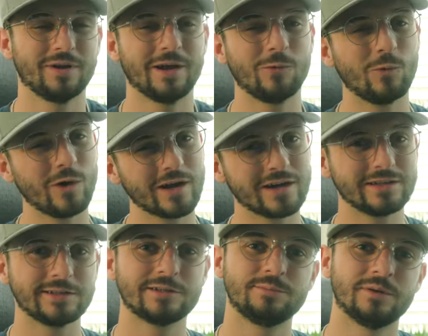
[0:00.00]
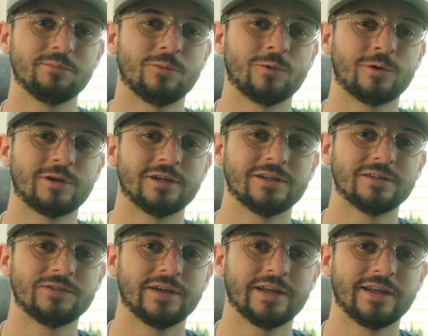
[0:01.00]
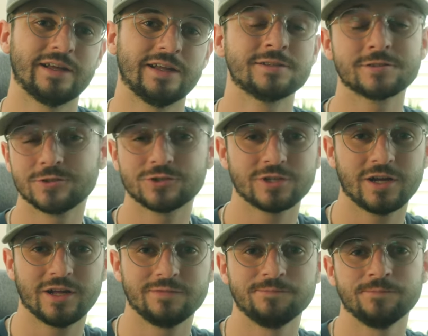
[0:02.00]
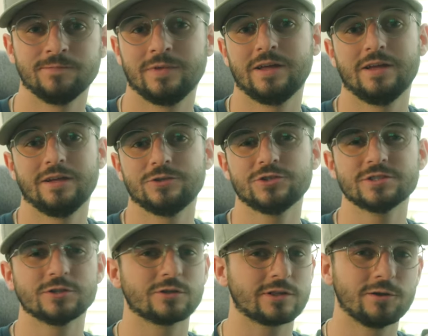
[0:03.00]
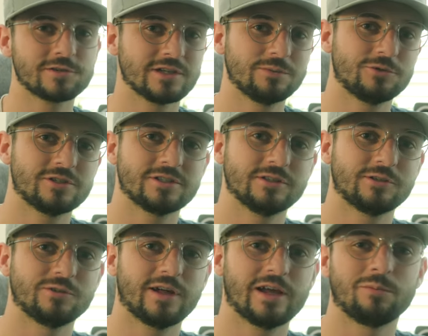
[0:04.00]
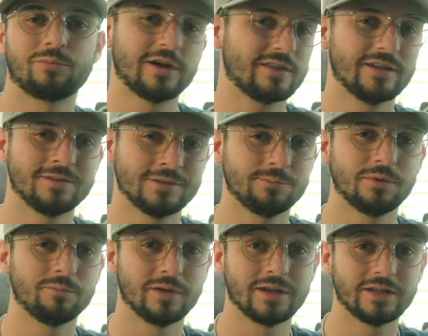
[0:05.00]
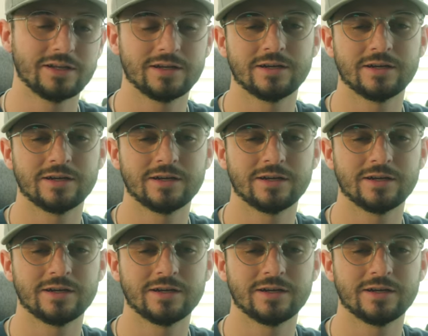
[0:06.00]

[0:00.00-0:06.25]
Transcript: But I wanted a little bit more of a insert shot, just a little close up, just a little kind of break things up a bit.